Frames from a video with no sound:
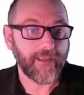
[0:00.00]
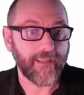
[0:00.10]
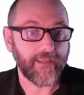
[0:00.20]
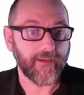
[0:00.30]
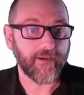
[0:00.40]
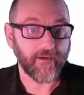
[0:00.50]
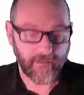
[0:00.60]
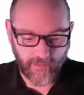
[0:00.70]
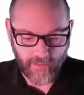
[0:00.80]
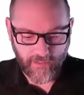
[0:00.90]
here,
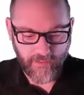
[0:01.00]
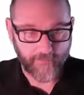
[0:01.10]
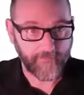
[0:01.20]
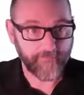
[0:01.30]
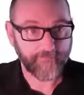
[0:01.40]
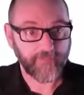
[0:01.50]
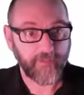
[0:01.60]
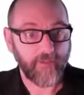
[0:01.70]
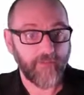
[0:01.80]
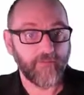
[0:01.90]

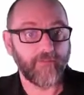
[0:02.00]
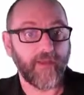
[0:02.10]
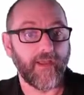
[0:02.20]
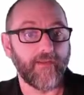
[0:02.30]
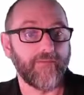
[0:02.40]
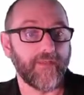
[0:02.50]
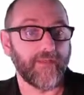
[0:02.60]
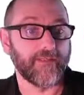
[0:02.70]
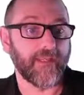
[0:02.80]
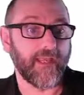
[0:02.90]
5
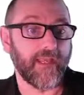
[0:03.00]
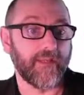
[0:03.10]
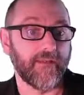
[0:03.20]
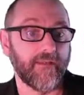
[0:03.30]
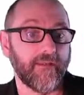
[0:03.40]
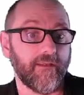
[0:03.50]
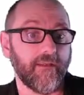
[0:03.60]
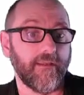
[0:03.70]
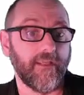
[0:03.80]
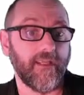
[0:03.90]
is an
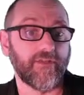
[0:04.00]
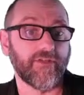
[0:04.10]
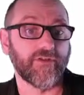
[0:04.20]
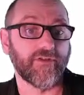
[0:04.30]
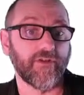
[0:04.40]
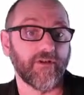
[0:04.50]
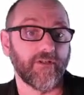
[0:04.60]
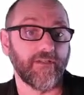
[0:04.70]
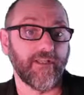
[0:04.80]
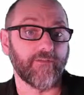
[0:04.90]
integer
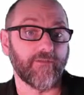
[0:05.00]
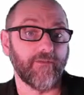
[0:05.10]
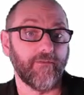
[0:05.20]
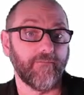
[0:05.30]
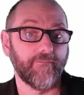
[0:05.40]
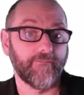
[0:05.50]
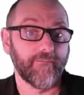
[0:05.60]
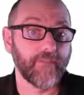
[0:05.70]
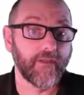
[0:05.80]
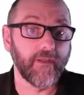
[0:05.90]
literal.
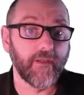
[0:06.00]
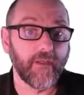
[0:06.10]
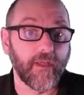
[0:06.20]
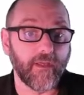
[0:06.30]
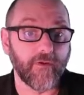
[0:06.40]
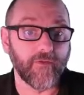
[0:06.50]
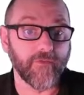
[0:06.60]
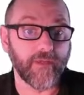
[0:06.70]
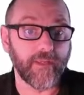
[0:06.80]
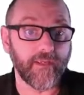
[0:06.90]
And
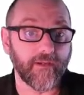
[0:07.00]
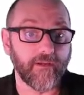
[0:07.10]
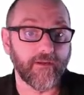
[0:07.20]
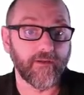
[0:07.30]
over here,